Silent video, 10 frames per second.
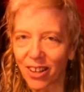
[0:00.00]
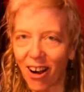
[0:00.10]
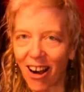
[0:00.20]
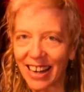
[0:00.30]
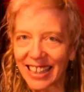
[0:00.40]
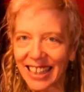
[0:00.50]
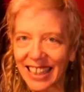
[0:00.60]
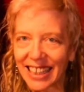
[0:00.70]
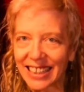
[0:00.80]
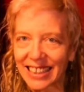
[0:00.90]
on
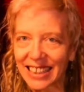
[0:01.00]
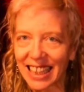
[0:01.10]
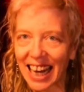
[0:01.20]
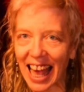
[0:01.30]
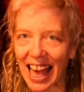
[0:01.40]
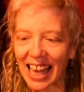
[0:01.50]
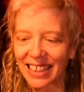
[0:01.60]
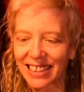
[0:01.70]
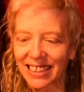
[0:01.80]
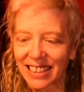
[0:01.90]
his
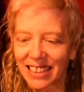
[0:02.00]
land.